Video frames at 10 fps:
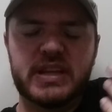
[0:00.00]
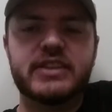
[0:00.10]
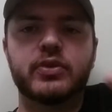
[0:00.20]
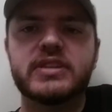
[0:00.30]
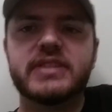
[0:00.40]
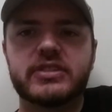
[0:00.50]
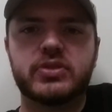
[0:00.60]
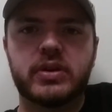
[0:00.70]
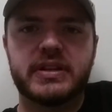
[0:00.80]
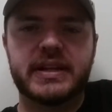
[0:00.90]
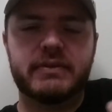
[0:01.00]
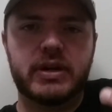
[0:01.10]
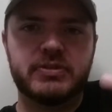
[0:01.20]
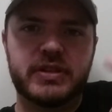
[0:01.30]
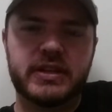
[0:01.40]
And the reason I started the Dave
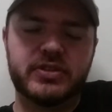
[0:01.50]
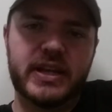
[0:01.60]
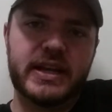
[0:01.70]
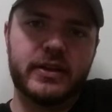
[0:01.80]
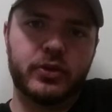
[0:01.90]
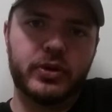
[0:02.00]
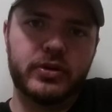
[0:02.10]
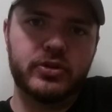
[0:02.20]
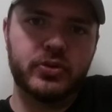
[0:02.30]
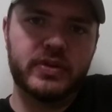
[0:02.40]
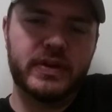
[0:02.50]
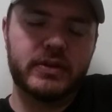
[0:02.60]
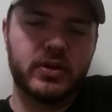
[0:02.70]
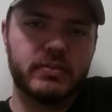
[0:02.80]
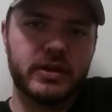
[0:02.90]
Ramsey thing is I added a
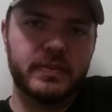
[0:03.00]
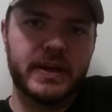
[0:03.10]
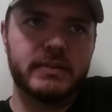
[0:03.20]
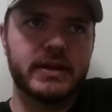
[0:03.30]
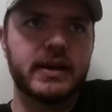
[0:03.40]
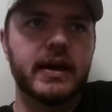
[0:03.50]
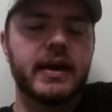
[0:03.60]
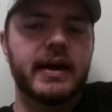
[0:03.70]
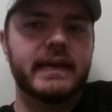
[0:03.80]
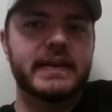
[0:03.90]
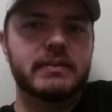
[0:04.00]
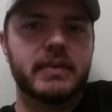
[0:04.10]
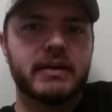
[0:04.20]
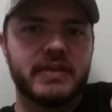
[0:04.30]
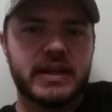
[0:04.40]
$325 a month payment and then
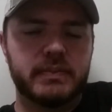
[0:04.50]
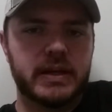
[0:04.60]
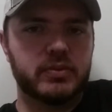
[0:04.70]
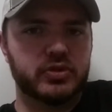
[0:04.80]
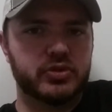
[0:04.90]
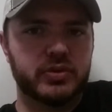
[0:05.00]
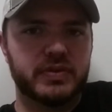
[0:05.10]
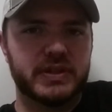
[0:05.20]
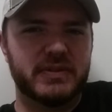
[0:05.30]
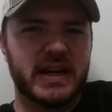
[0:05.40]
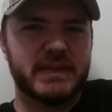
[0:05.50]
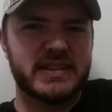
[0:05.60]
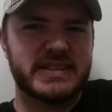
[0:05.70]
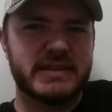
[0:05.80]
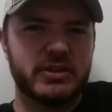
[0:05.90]
my van payment was 355
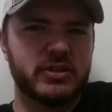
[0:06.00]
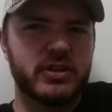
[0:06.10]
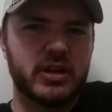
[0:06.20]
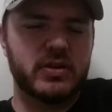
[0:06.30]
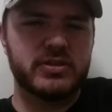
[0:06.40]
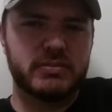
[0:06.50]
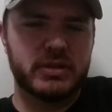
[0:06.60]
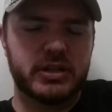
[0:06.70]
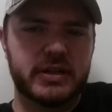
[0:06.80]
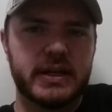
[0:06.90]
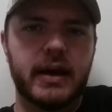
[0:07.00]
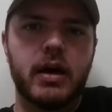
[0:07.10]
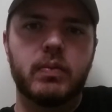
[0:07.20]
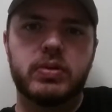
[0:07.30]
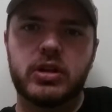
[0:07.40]
that's $700 a month
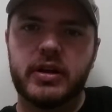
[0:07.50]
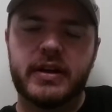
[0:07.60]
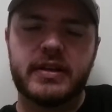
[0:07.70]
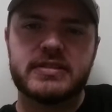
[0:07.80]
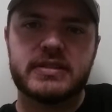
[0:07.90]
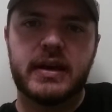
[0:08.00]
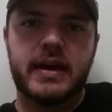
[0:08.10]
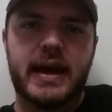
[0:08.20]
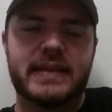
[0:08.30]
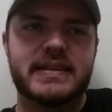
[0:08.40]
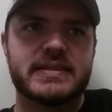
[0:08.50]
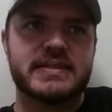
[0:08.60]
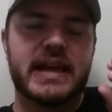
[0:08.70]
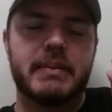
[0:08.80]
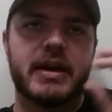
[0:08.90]
plus at this
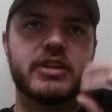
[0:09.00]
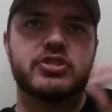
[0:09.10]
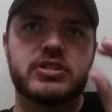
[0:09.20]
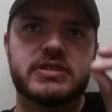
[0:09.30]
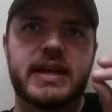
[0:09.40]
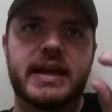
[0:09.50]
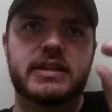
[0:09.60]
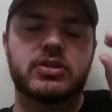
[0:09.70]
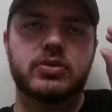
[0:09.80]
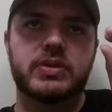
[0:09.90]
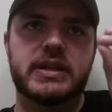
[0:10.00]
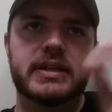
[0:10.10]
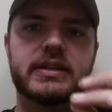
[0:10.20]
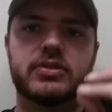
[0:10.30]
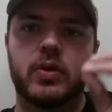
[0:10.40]
time i just had to get
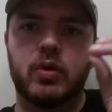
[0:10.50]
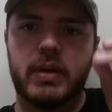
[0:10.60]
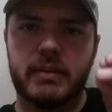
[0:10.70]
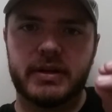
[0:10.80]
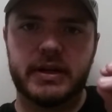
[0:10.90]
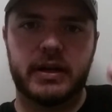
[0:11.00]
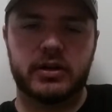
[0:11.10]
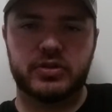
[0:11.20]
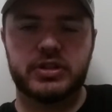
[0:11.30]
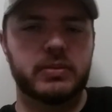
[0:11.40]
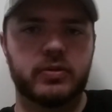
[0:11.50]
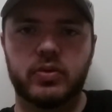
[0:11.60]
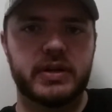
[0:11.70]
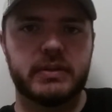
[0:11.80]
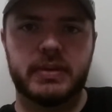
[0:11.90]
into obamacare because the year
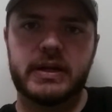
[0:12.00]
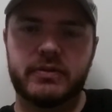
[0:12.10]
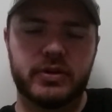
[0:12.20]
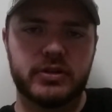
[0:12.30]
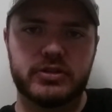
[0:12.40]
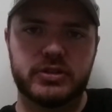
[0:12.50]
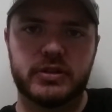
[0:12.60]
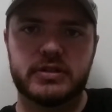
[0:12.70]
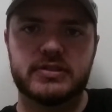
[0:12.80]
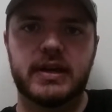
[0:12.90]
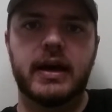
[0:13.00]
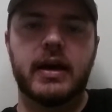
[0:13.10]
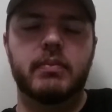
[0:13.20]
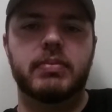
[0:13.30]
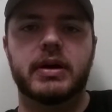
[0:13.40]
before i didn't pay for insurance
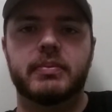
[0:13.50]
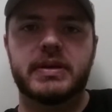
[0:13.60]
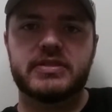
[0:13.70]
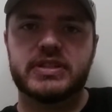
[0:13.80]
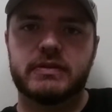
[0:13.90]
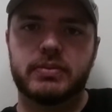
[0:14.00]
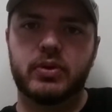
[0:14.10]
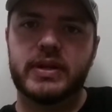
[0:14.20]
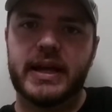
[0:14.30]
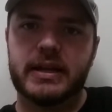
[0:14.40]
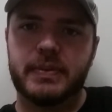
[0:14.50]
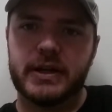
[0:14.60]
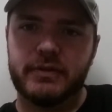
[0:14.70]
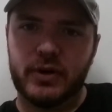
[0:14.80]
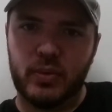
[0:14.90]
but being self-employed i had to
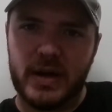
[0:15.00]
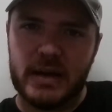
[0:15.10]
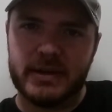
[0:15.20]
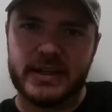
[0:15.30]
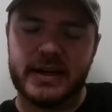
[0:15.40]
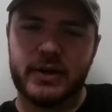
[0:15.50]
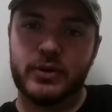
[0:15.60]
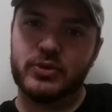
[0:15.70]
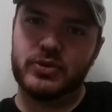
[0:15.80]
pay for obamacare which